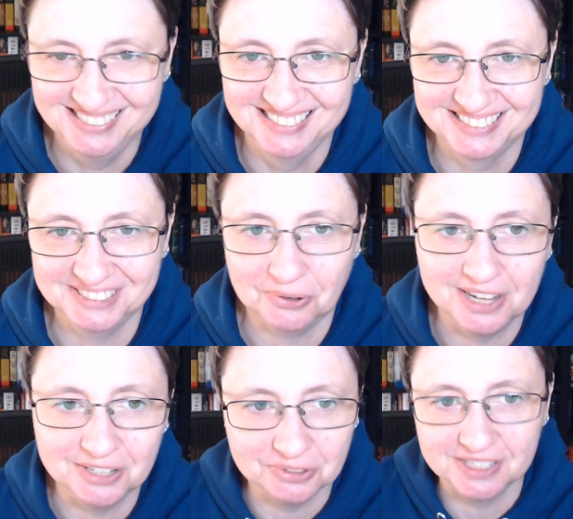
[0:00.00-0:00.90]
so I
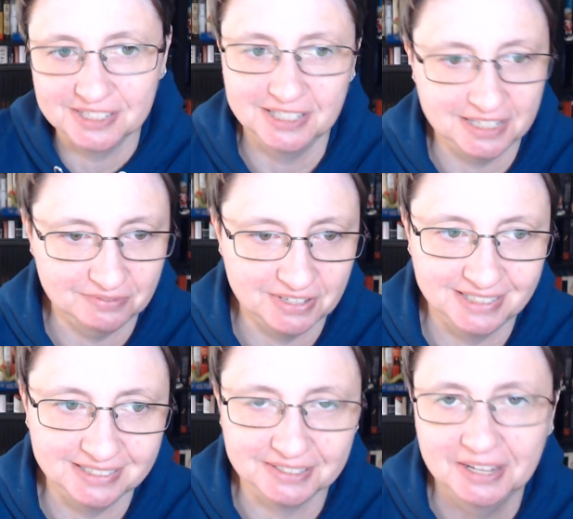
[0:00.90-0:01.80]
do this in the
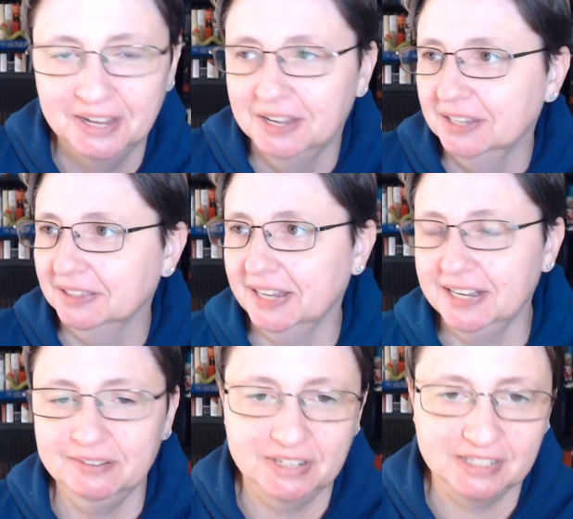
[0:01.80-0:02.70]
evenings, late
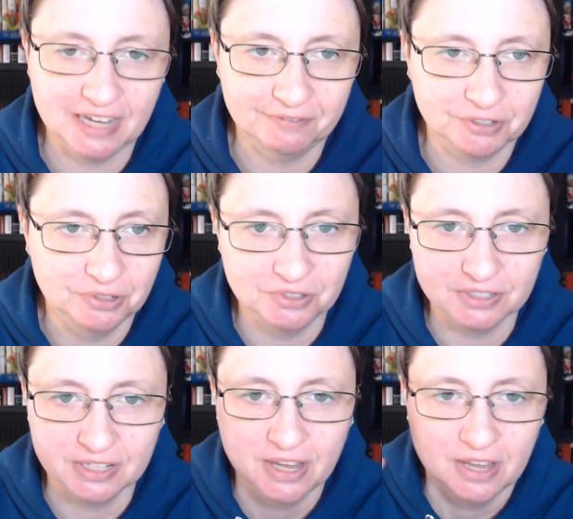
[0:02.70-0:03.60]
evenings,
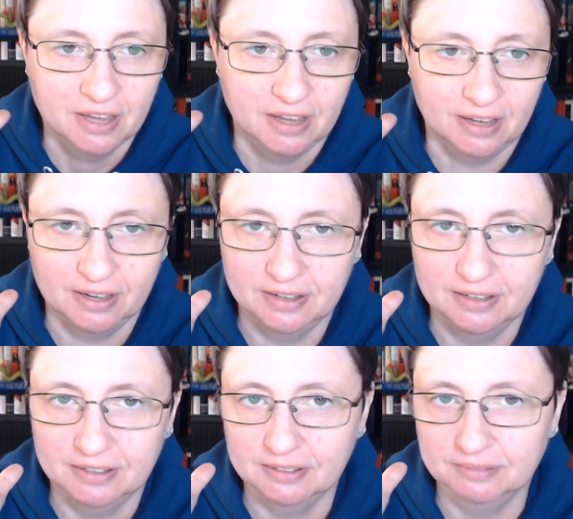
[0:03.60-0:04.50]
afternoons,
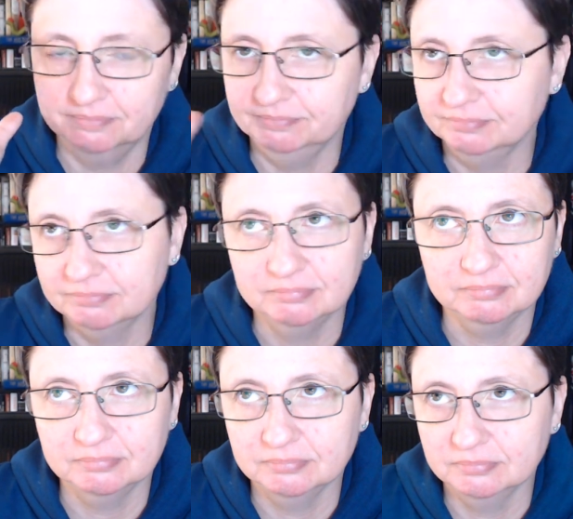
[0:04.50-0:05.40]
uh,
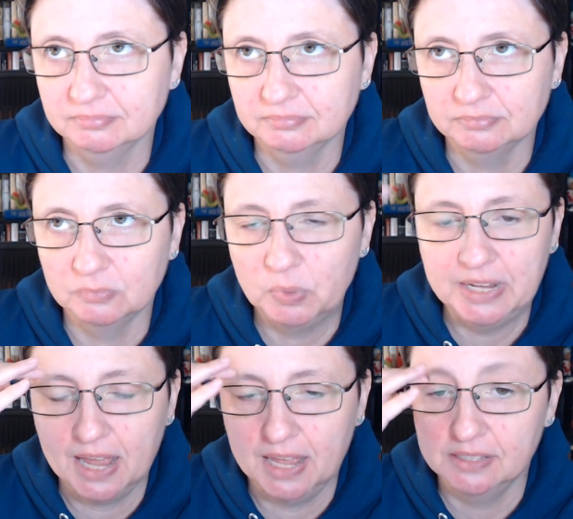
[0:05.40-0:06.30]

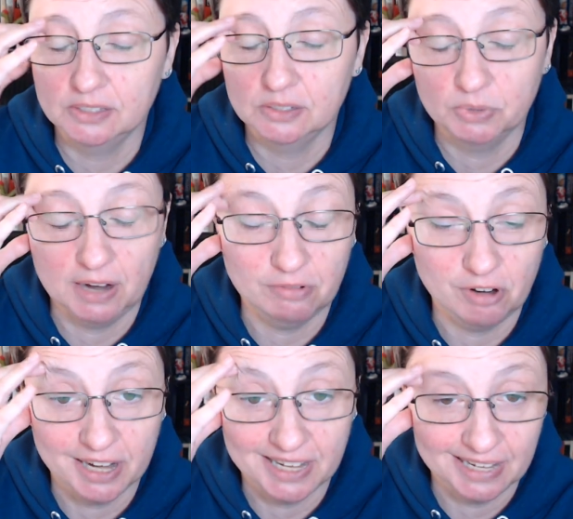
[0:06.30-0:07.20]
weekends, whenever
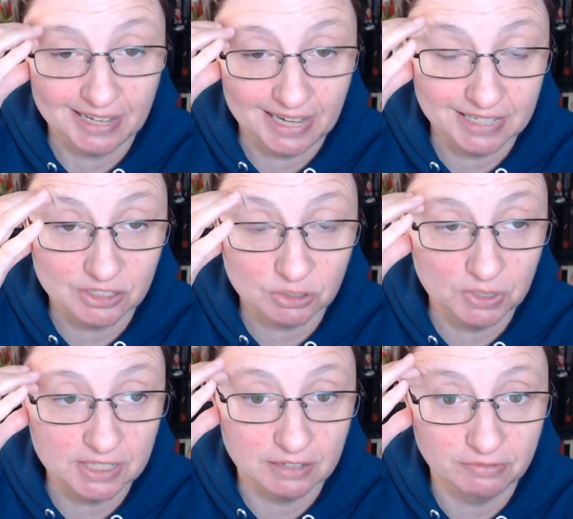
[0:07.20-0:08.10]
I can, I can
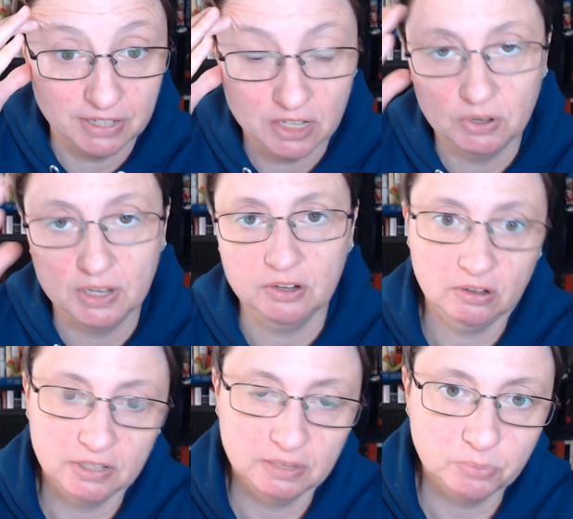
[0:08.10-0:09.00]
squeeze in a video. And,
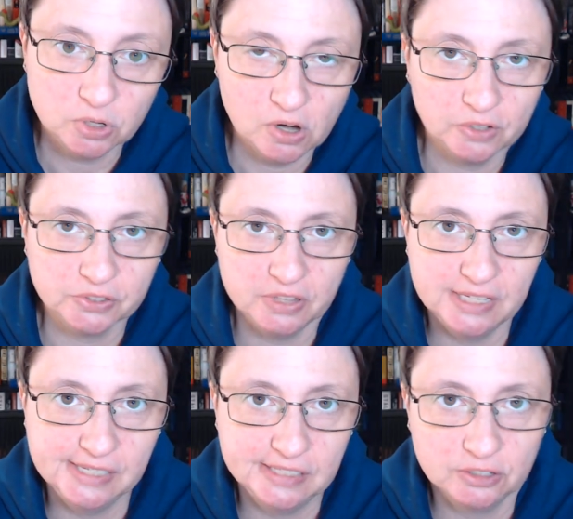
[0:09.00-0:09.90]
and book hauls are the
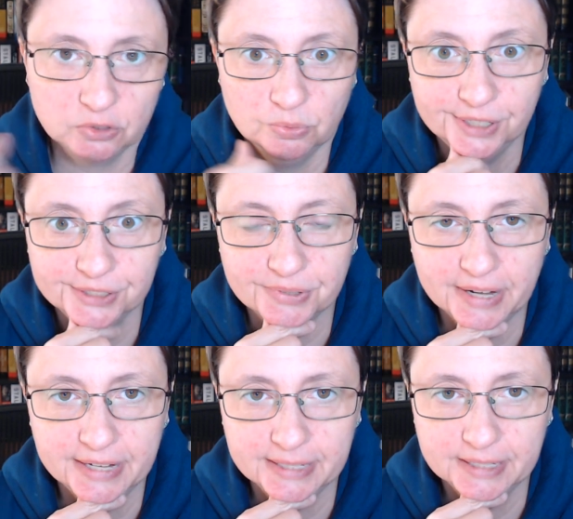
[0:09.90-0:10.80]
easiest ones,
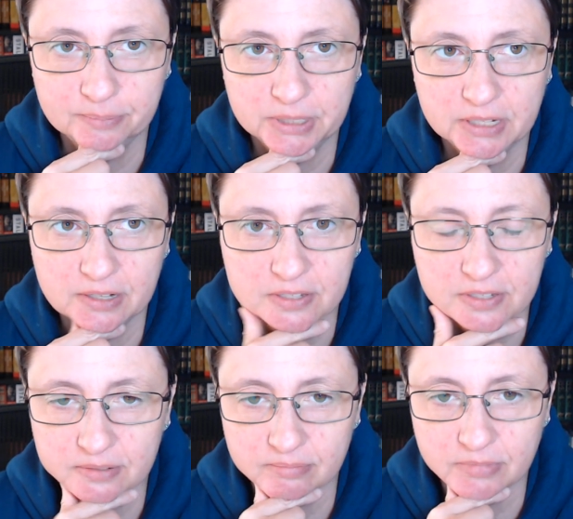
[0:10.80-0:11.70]
right? Um,
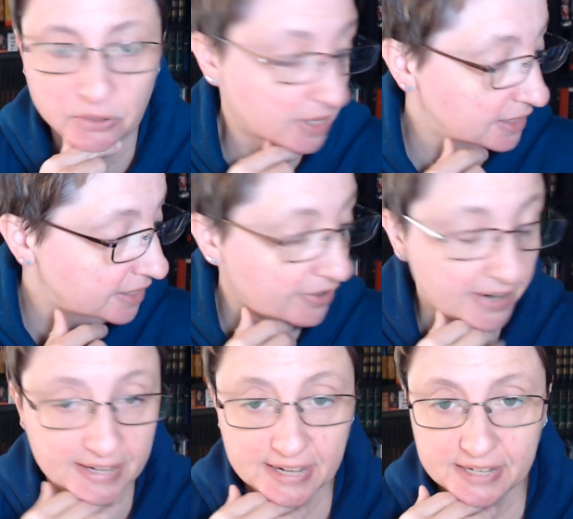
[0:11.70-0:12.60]
because they're right there. And
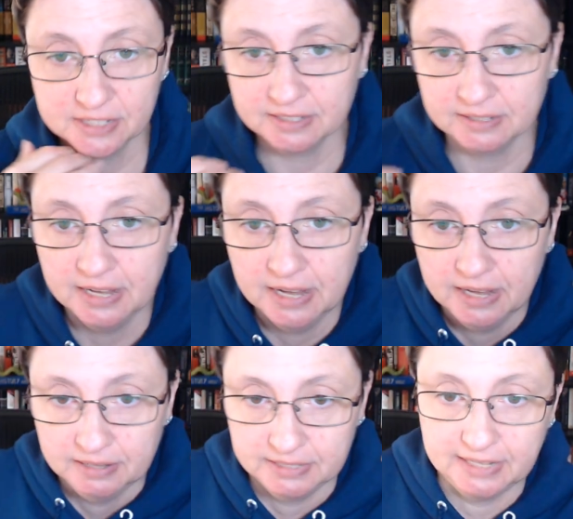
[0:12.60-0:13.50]
I kind of just
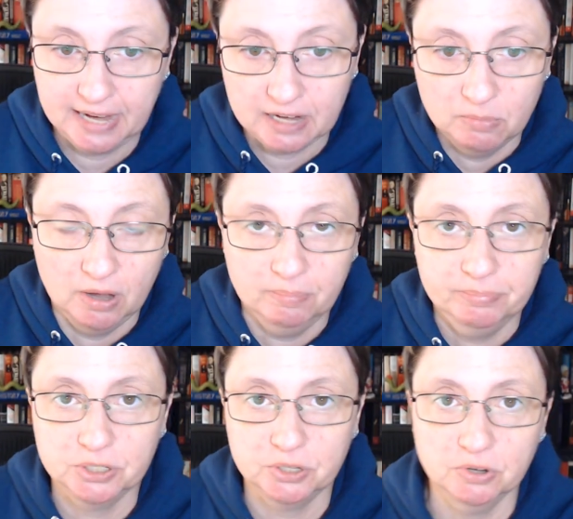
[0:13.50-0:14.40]
stack them up,
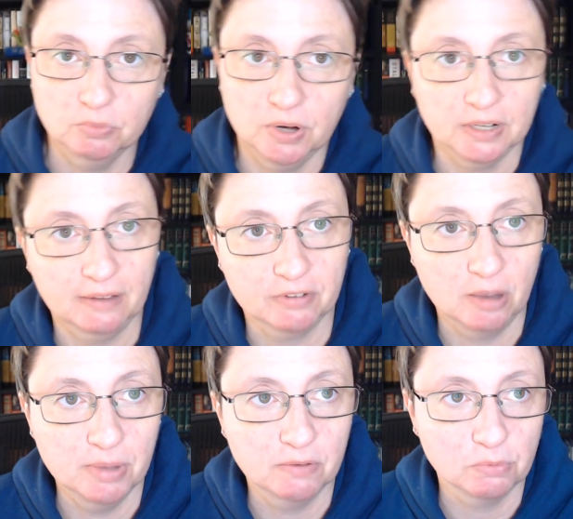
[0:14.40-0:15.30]
show you what have
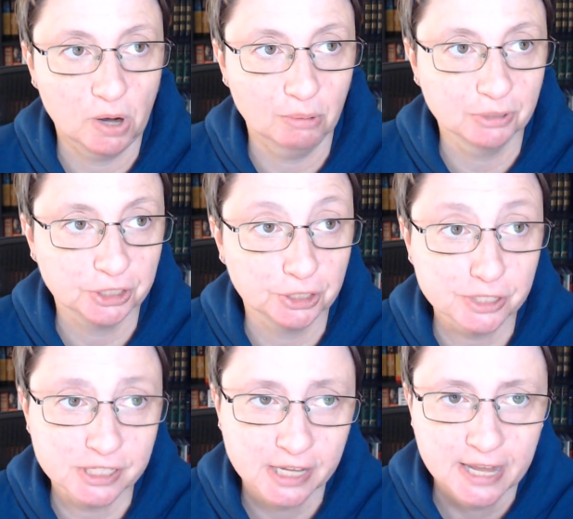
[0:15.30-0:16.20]
come in from
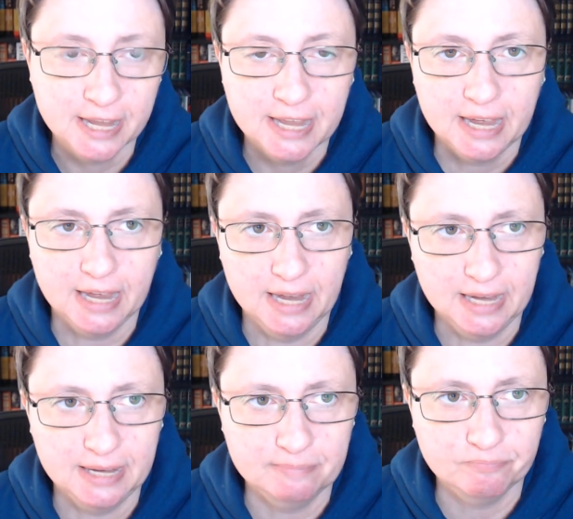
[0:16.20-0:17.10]
publishers.
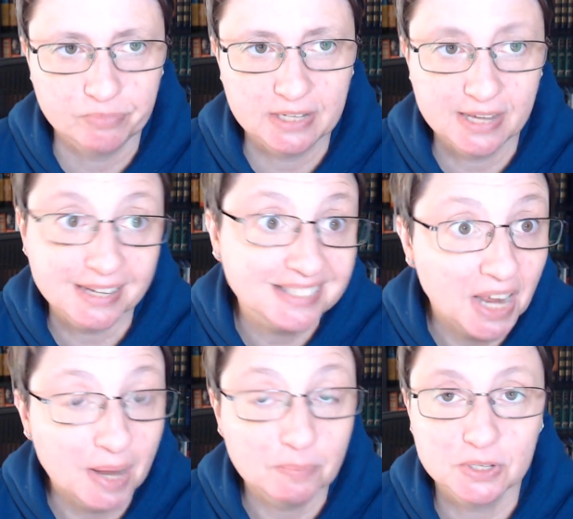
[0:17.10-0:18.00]
Uh, it takes
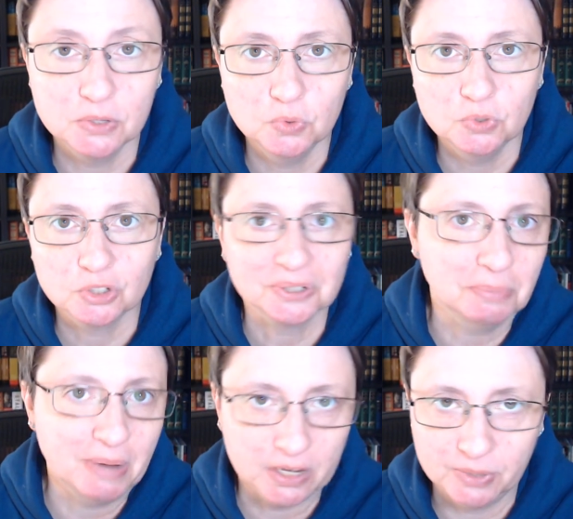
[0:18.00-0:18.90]
time to circle
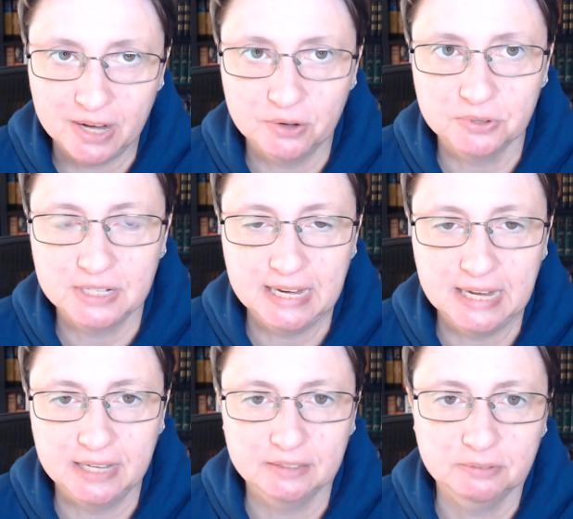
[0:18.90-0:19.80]
back around
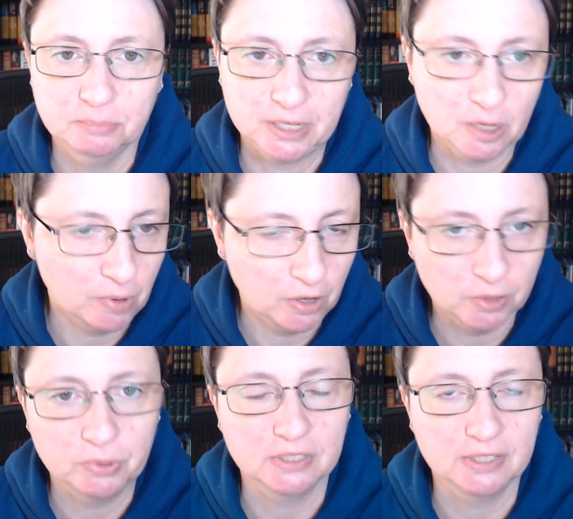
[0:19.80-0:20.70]
and pick up all the
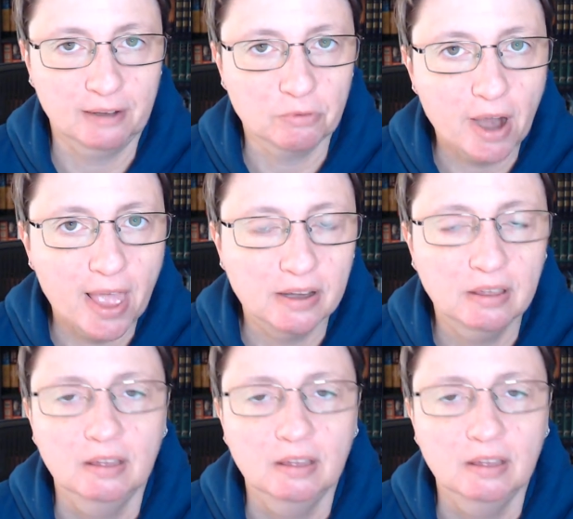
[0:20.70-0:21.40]
books that I've read